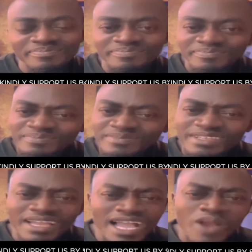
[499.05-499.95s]

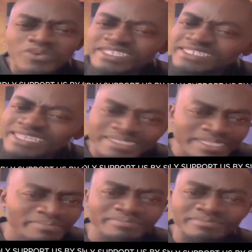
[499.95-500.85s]
Ubias me deat him.
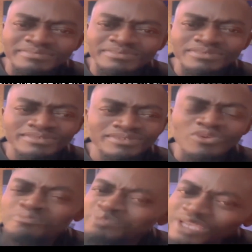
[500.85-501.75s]
As many hours
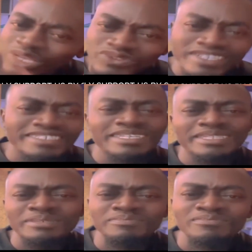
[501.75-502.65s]
was of Phoebe, a
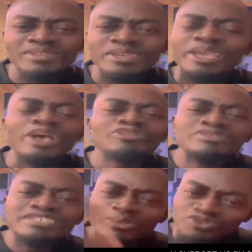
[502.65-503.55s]
woman, more was at a
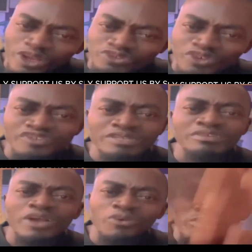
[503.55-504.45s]
moko.
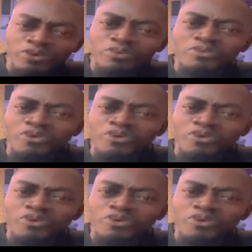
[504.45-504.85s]
What ya would ya over